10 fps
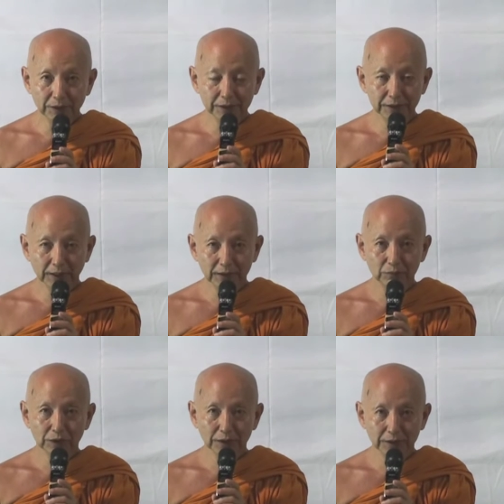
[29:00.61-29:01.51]
bliss, uh, the
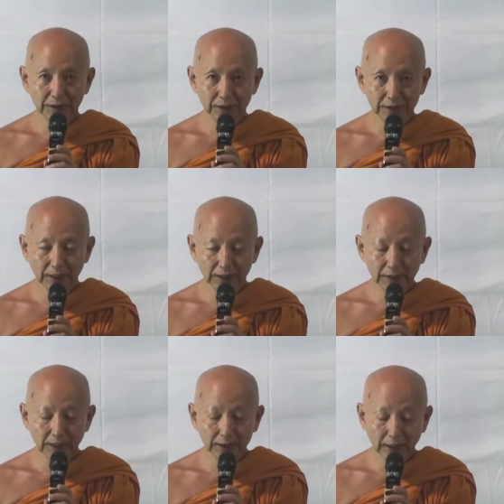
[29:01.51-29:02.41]
Buddha says, uh,
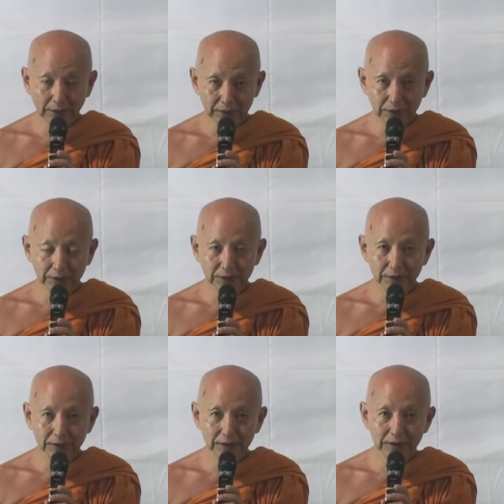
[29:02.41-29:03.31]
he encourages
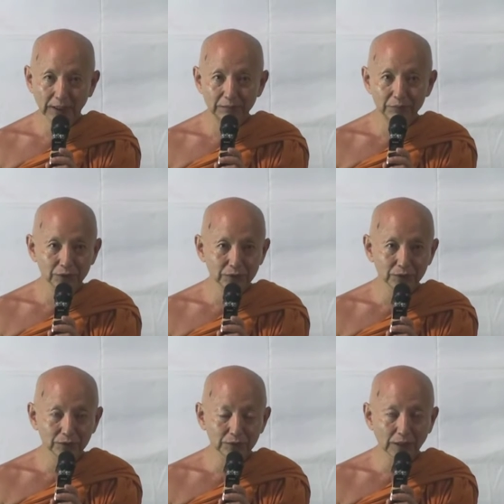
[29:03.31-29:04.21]
his disciples
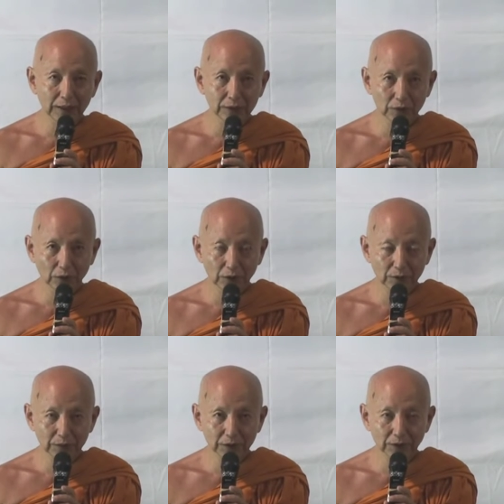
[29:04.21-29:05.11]
to enjoy
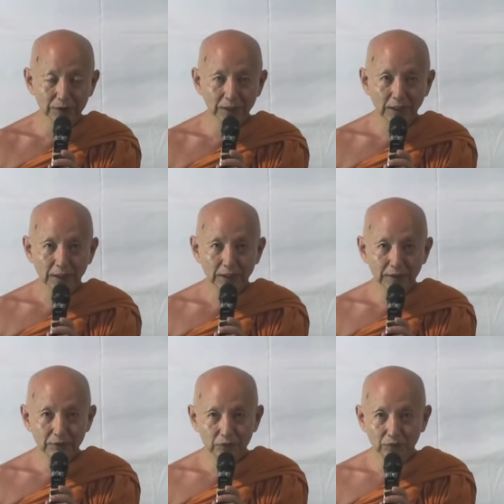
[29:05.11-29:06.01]
because he
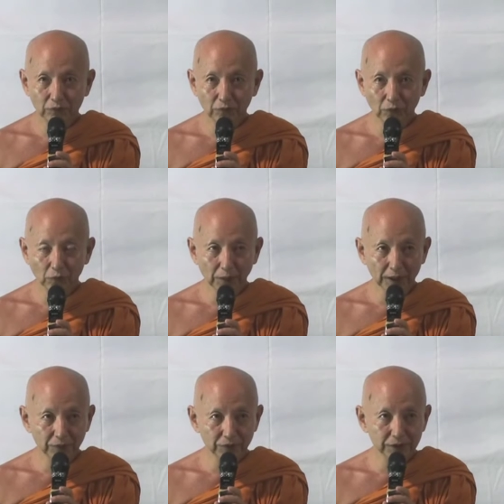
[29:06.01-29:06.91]
gives four
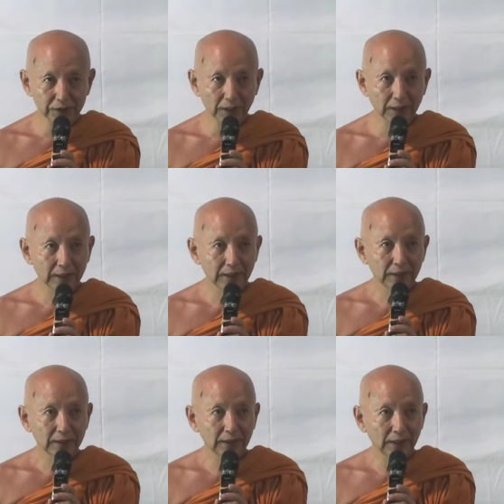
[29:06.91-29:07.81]
benefits. Uh,
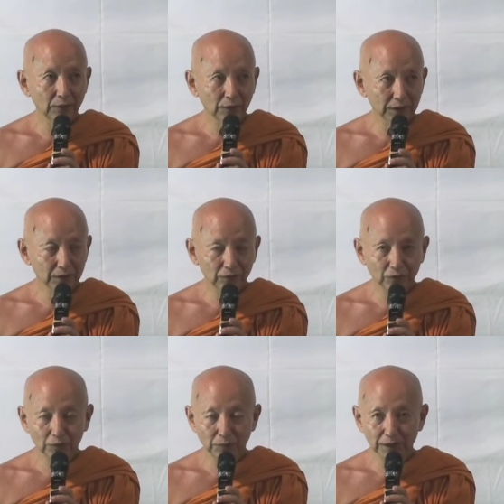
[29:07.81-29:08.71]
what are the
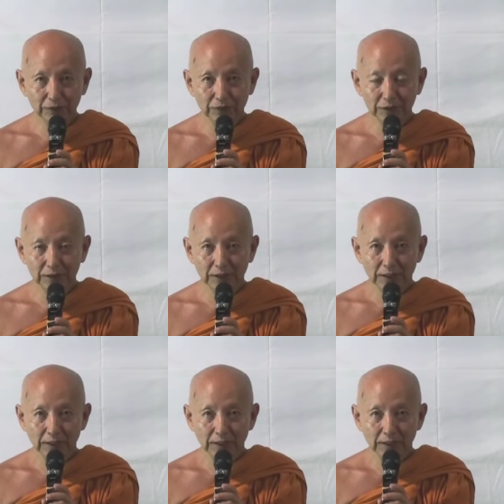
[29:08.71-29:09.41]
four benefits?